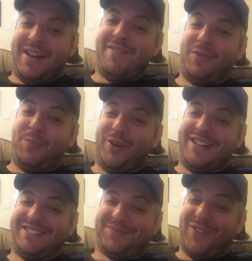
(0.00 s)
and
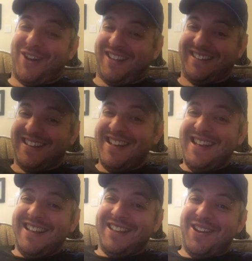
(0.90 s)
everybody's fucking,
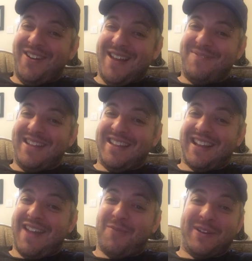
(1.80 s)
you know what I mean?
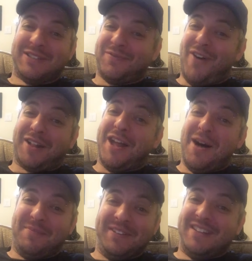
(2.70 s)
Like everybody's fucked
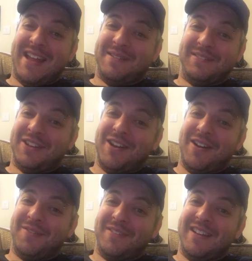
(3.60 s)
up and, and you
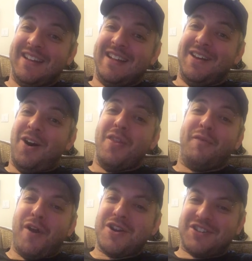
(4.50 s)
know, on the
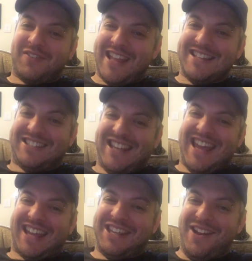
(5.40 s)
verge of getting
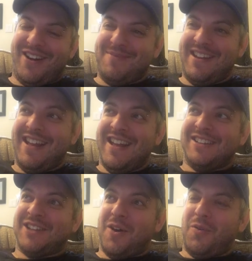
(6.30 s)
sick. You know what I mean?
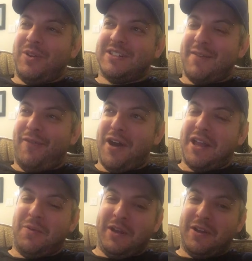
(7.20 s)
So we say fuck
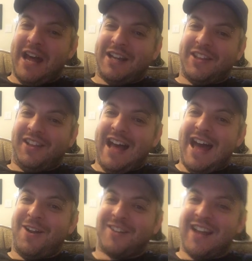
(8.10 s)
it. We go down to the
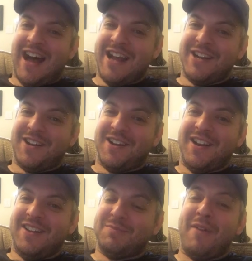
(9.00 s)
Llanerch Diner.
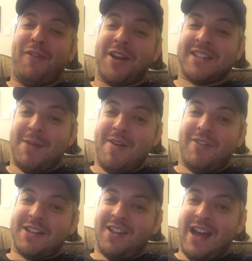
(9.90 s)
My first time ever
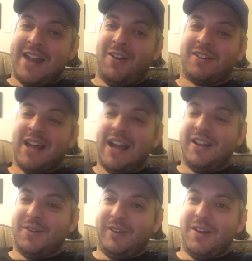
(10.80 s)
at the Llanerch
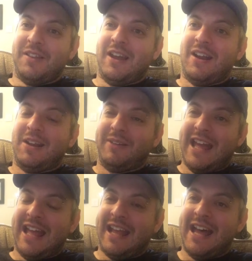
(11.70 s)
Diner. We go there and we
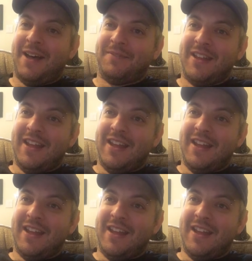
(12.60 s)
hang out